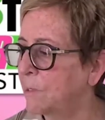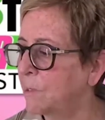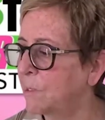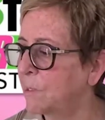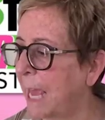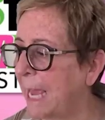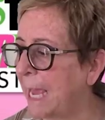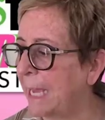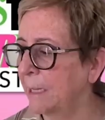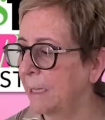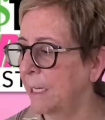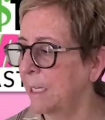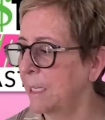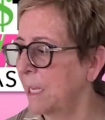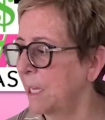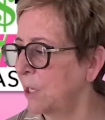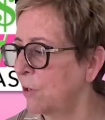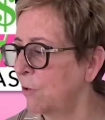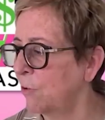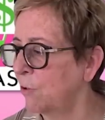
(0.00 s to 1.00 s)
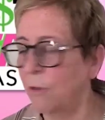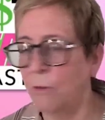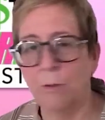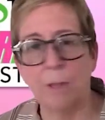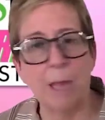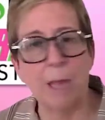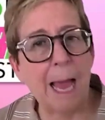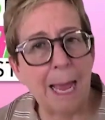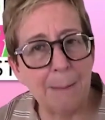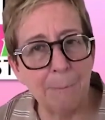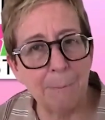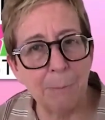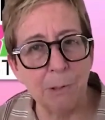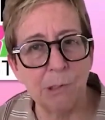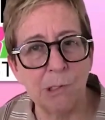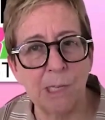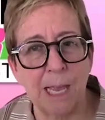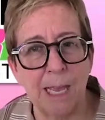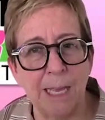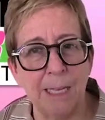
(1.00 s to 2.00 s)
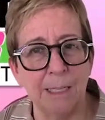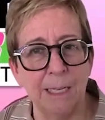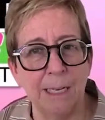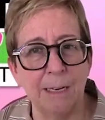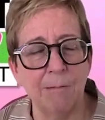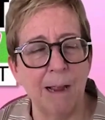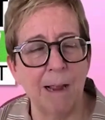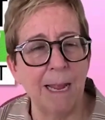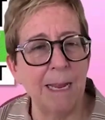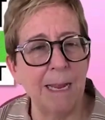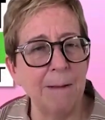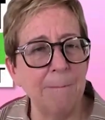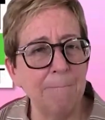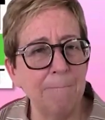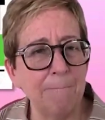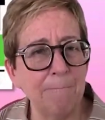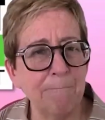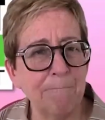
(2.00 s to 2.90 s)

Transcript: scaling that you do, the hyperscaling, right?